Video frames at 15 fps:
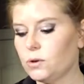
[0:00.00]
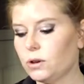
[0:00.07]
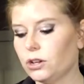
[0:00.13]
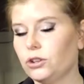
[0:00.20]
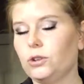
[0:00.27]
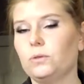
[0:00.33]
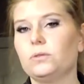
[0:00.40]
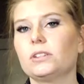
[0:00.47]
you
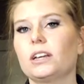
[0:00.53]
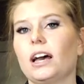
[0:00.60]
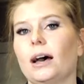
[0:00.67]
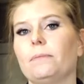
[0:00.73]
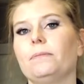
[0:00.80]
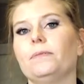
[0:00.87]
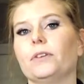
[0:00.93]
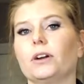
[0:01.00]
can use
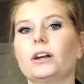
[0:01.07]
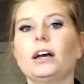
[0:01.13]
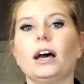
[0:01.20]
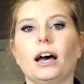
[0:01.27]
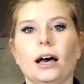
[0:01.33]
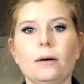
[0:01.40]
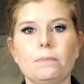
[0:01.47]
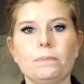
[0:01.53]
cup for
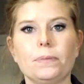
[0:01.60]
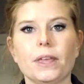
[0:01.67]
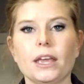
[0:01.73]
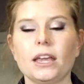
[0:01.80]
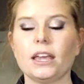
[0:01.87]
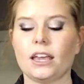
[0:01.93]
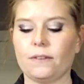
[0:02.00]
cup.